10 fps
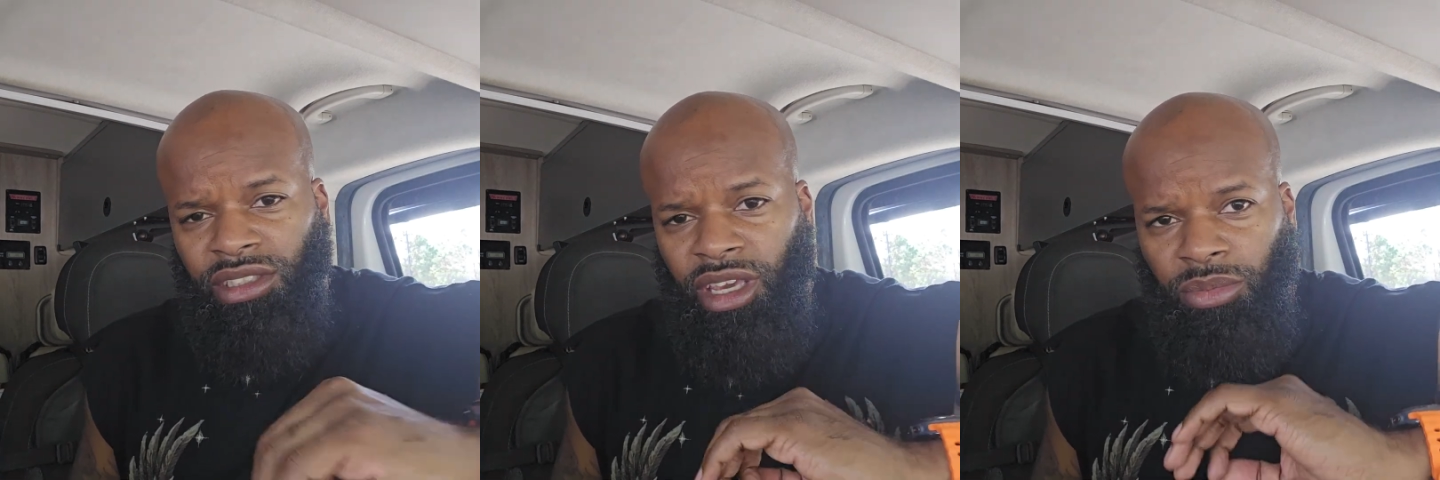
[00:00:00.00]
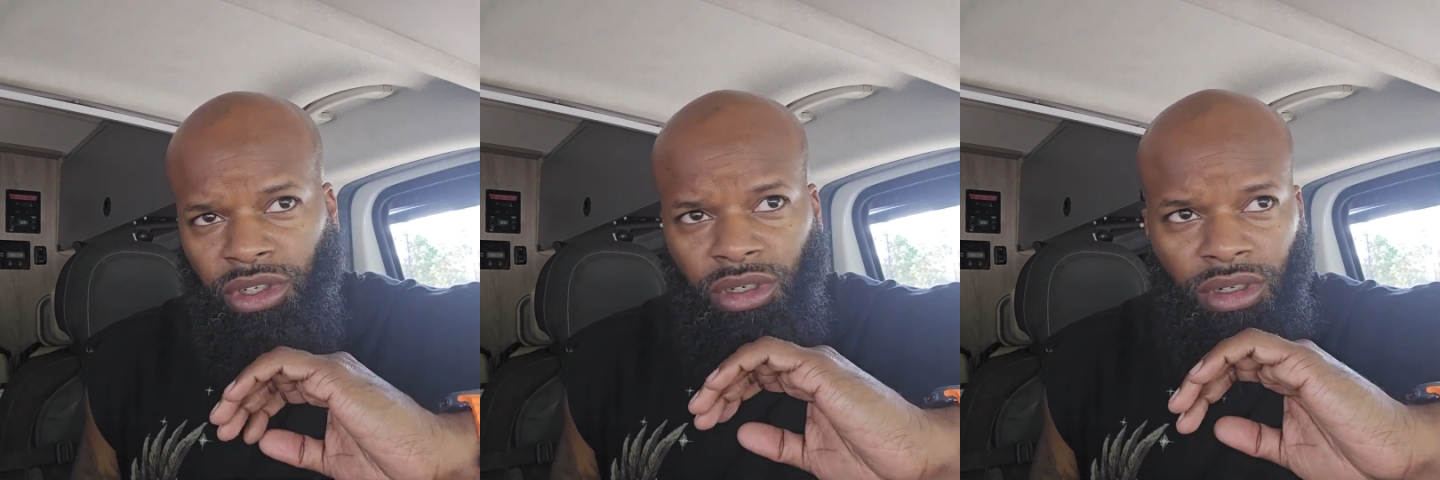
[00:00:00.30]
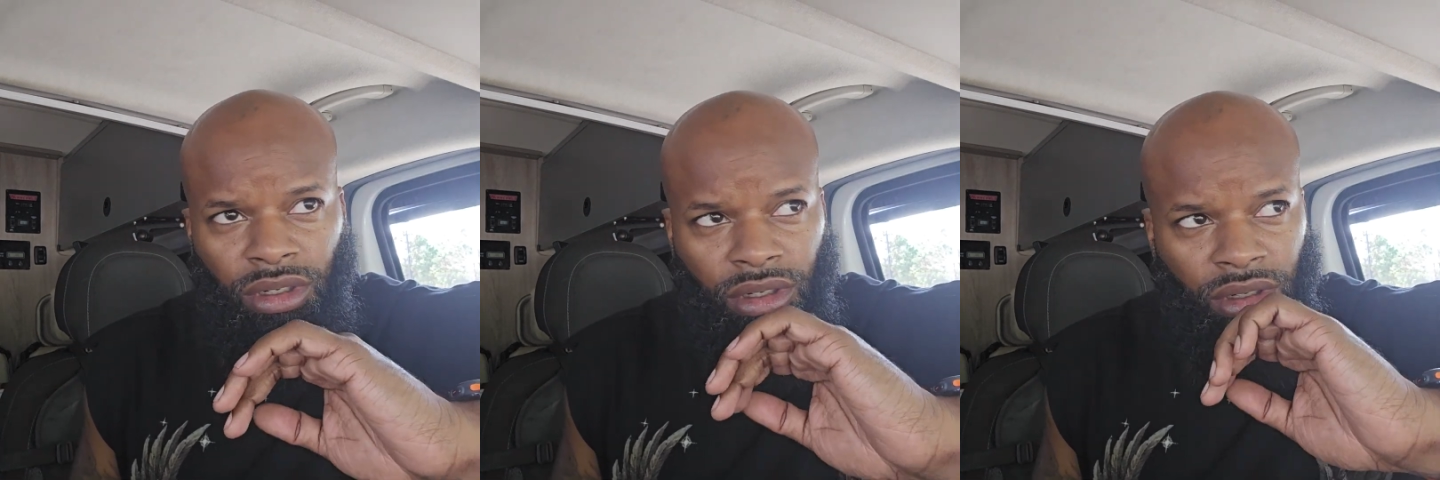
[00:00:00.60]

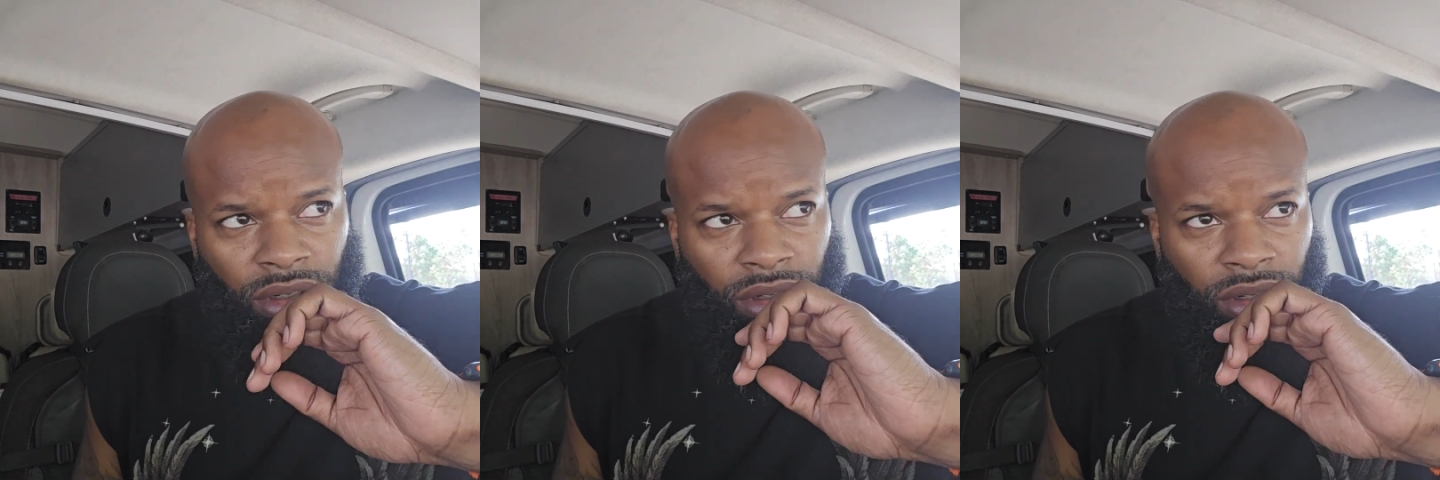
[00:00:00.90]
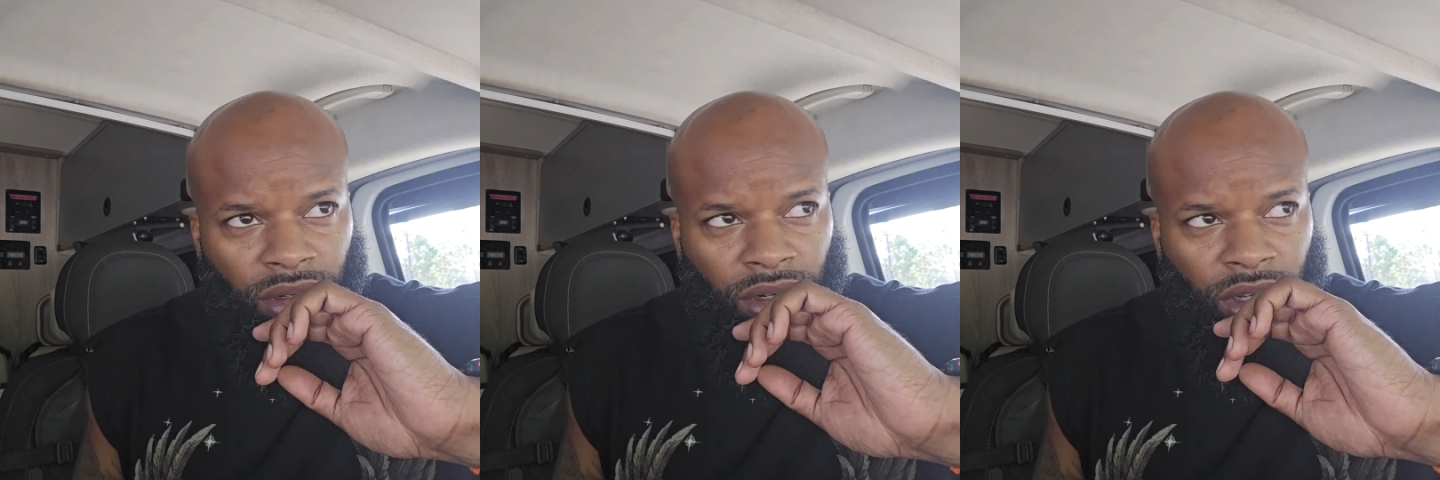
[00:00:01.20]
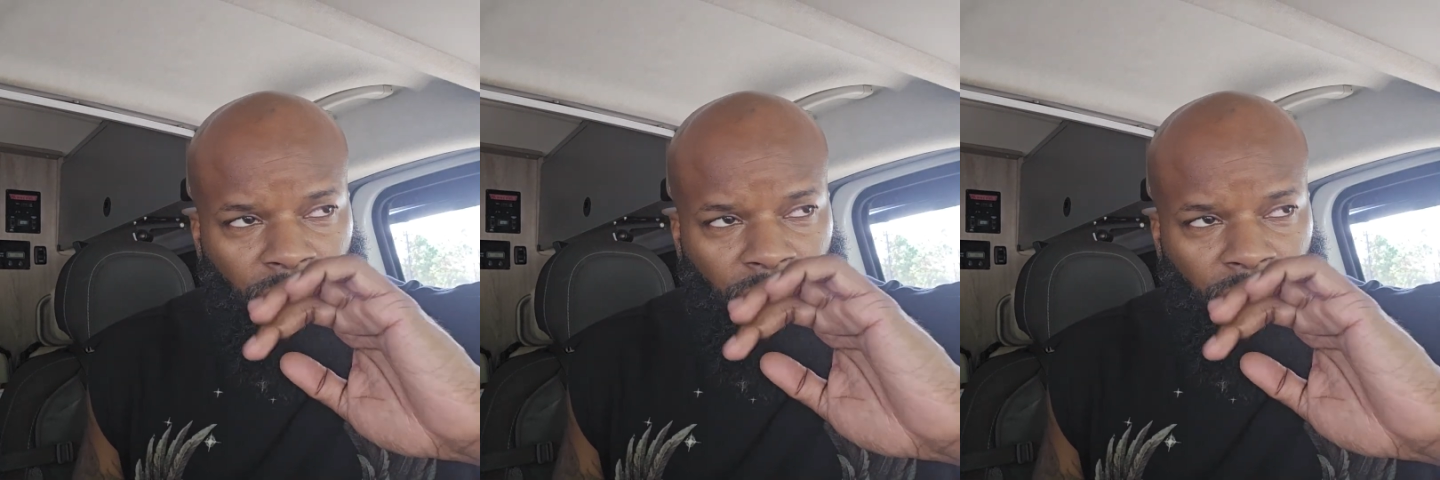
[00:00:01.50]
Saber